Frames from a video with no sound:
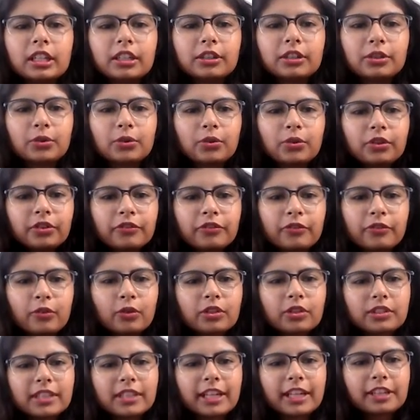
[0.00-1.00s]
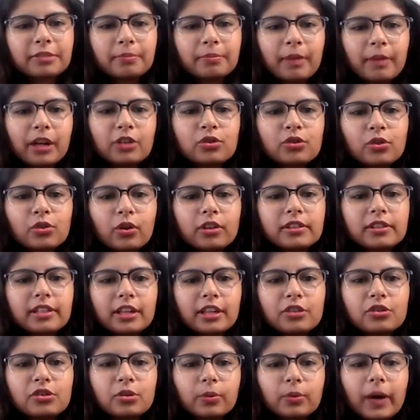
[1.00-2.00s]
don't focus as much on
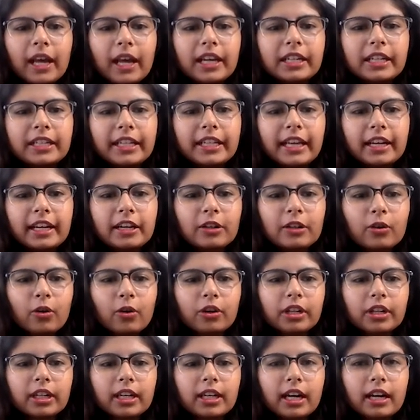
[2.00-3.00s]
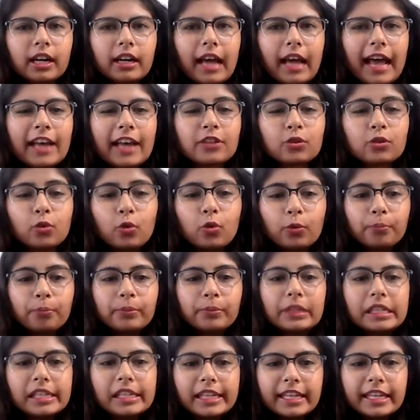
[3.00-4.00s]
sensuality and erotica as
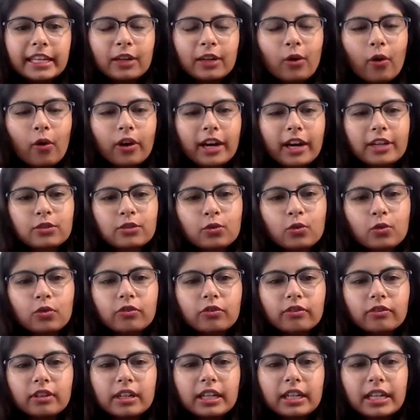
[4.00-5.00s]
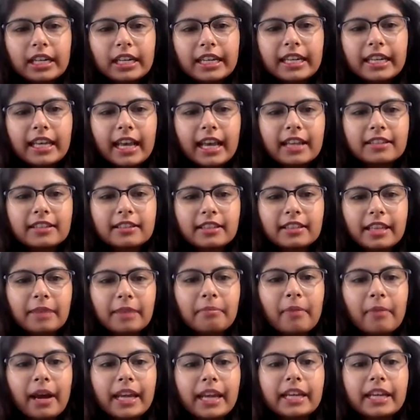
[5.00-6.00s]
openly or as overtly as they
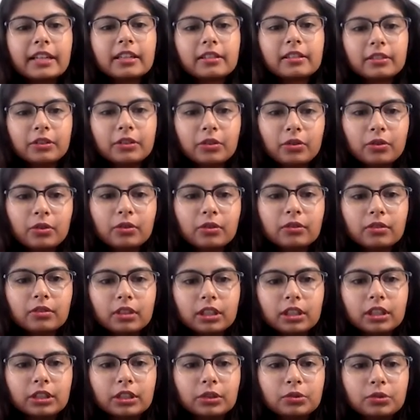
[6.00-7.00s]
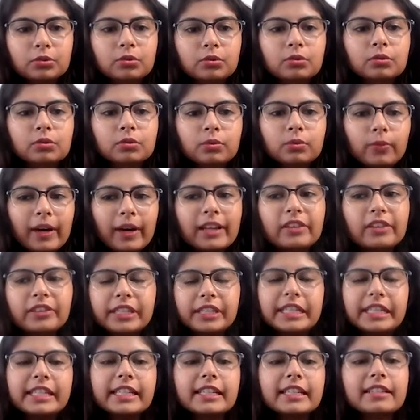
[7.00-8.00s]
might, you know, do while
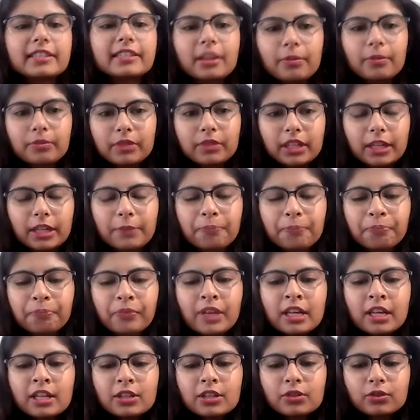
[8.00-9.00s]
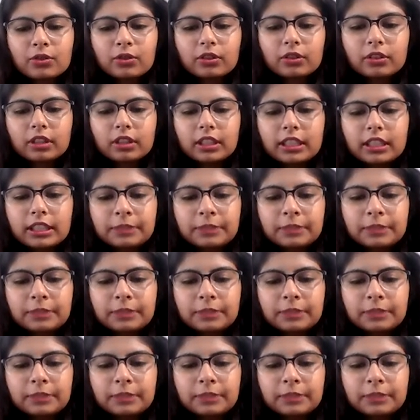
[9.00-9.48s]
reading something. So